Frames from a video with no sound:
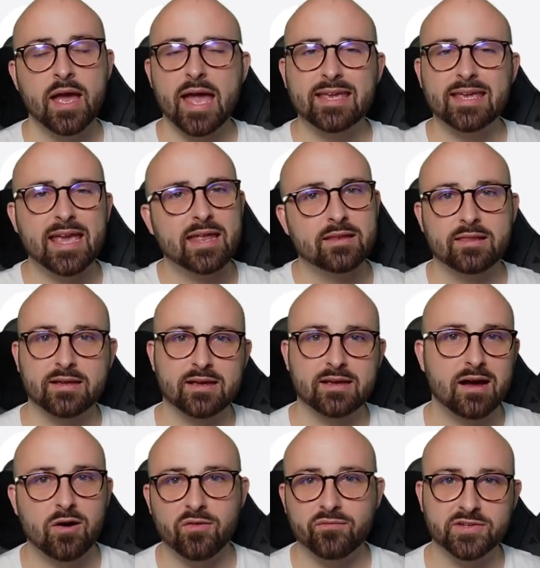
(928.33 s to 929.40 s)
again, the
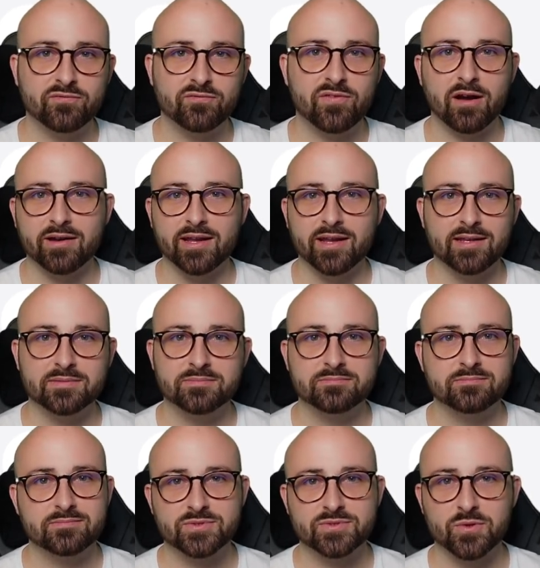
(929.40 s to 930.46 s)
cutoff is very
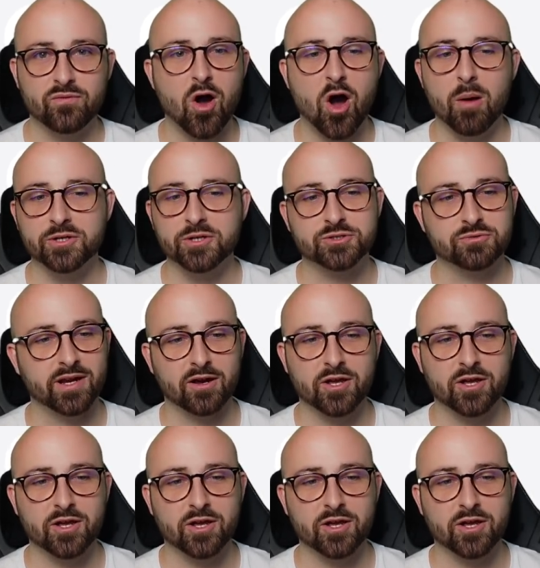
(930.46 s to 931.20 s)
sort of arbitrary.